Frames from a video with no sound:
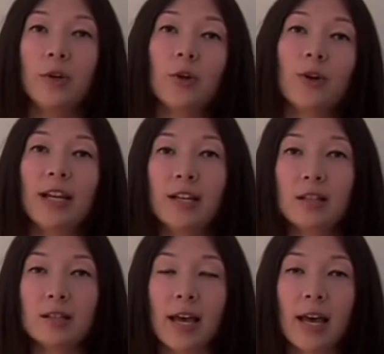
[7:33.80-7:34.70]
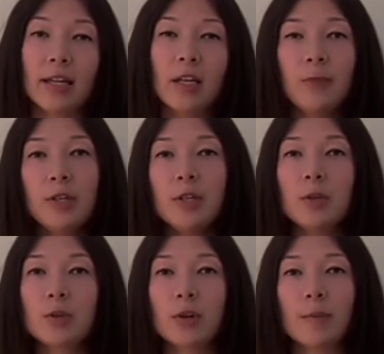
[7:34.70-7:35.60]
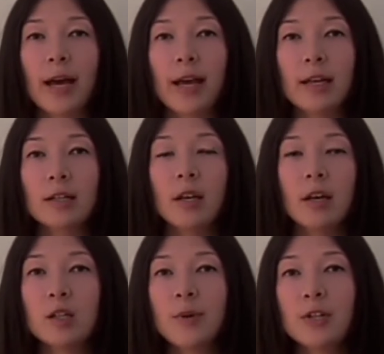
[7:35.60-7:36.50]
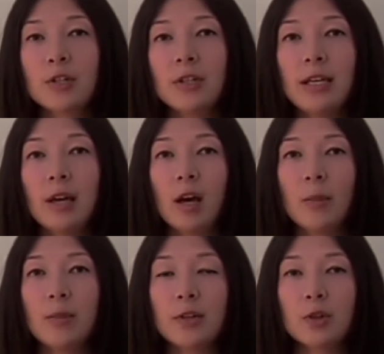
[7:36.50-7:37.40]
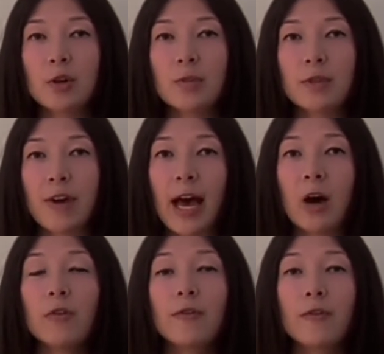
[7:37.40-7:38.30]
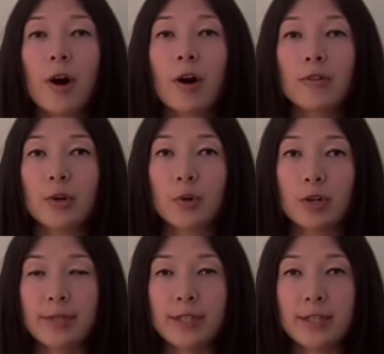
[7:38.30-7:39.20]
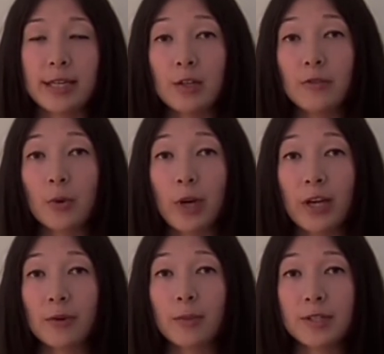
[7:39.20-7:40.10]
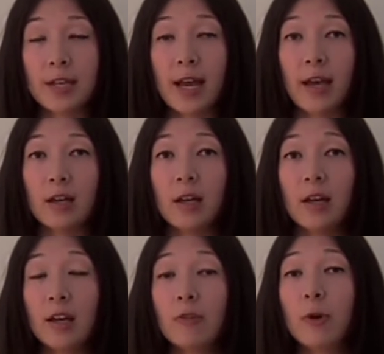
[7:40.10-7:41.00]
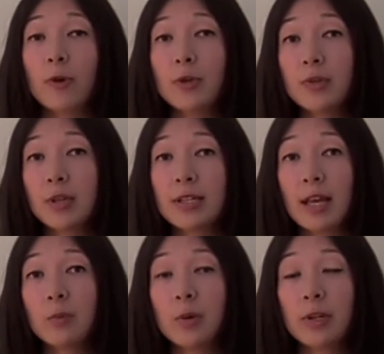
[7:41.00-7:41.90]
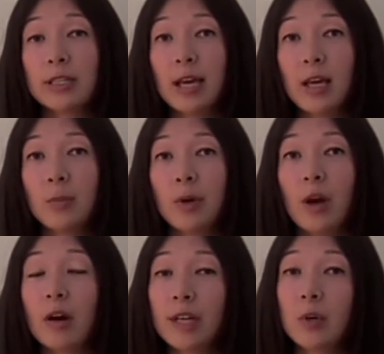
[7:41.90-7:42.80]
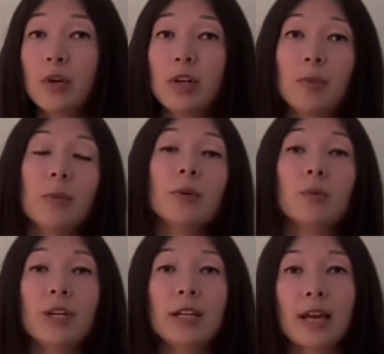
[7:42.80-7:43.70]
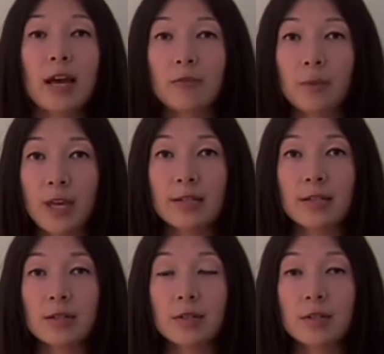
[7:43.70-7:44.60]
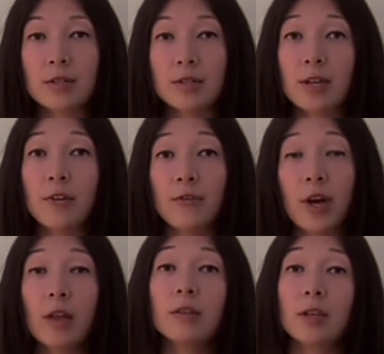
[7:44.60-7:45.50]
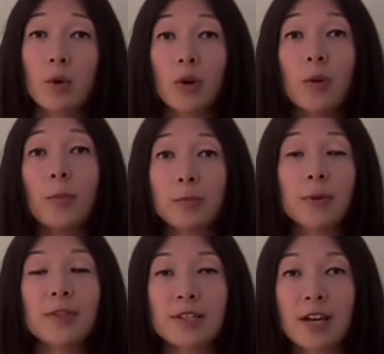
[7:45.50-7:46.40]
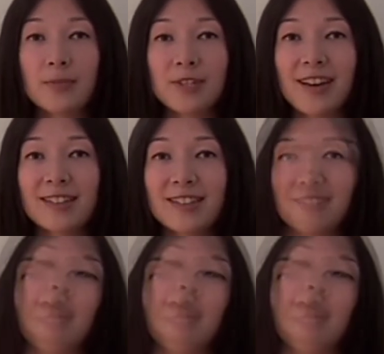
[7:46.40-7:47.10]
you're creating the sign, keep the user in mind, especially in terms of how far they're going to be standing away from the sign. If you're using 10-point type, are they going to be able to read that from that distance? If not, then you want to bump up the type size.